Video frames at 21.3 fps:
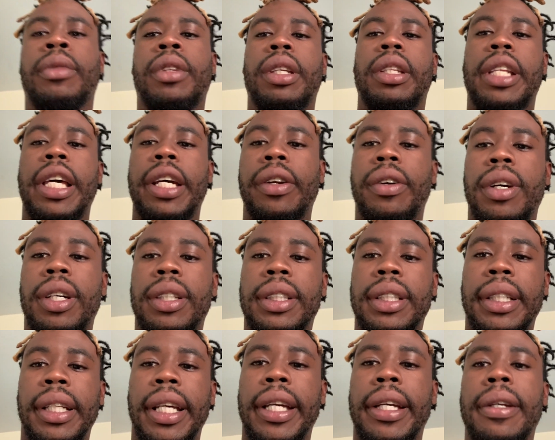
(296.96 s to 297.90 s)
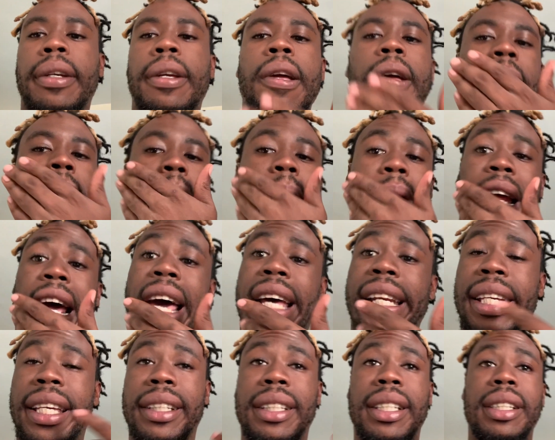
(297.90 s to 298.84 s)
later on today, but I had
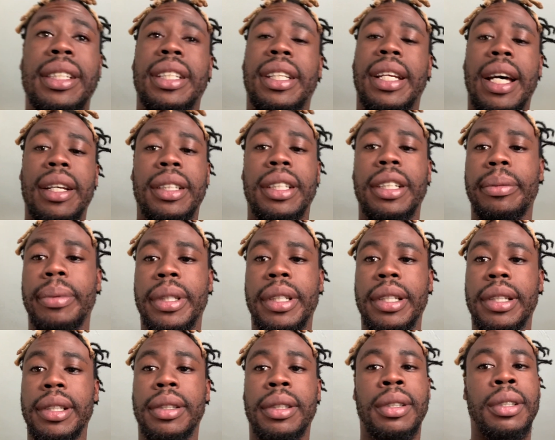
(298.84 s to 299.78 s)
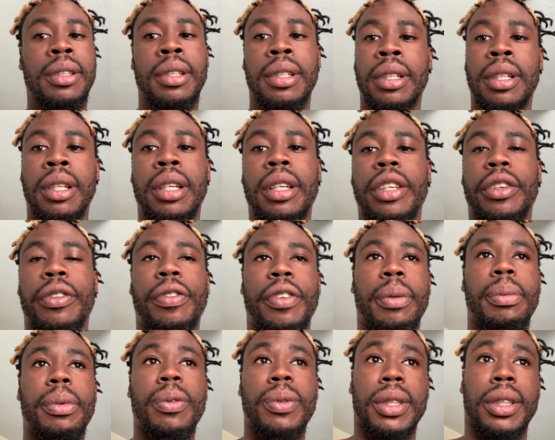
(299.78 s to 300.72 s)
to get this shit out there because You feel
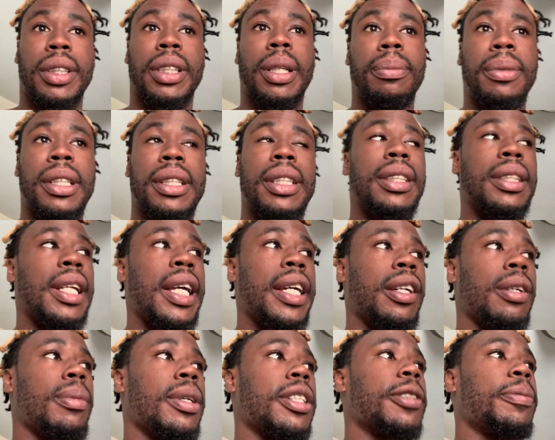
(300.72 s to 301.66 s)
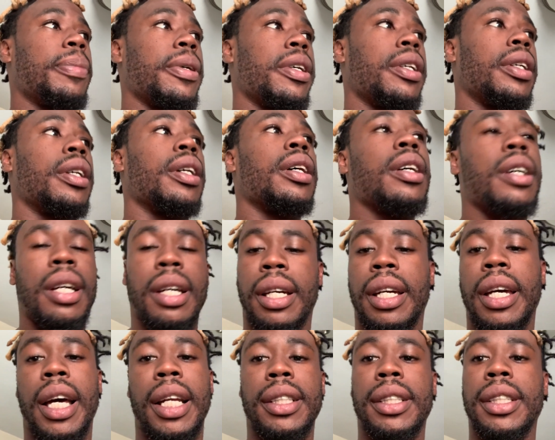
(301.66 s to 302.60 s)
me? When something is laid on my spirit, I
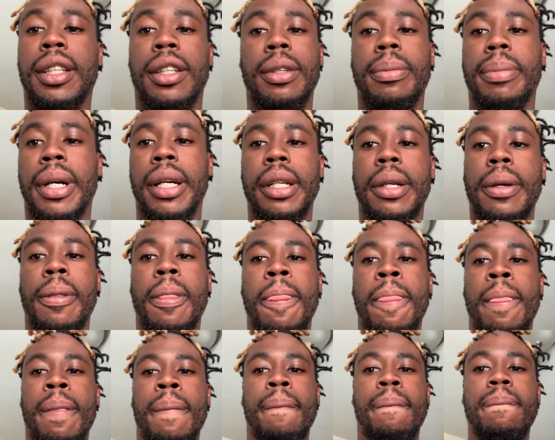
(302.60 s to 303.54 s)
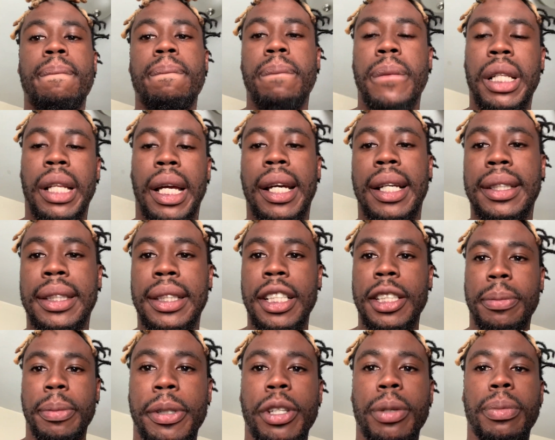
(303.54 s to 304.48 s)
gotta talk about it. But like I said,
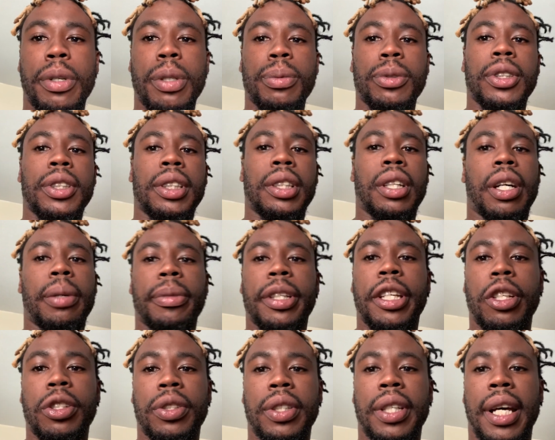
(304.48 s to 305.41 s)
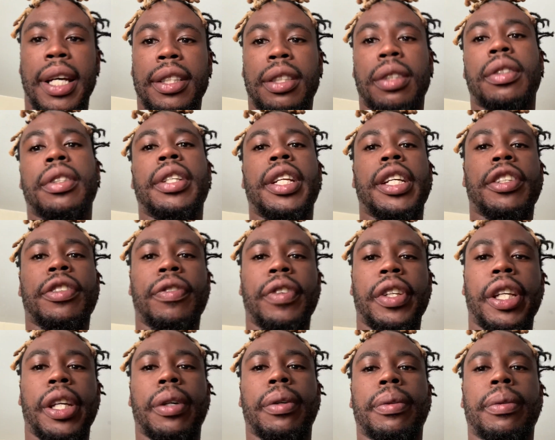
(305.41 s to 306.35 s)
it's your boy Moody Starr. I'm gonna catch you guys on the next
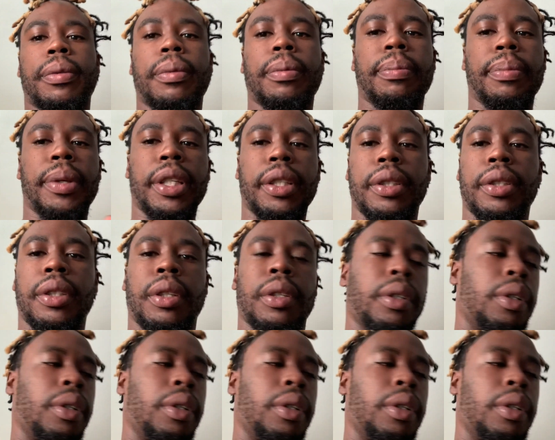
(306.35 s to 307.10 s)
video. Peace.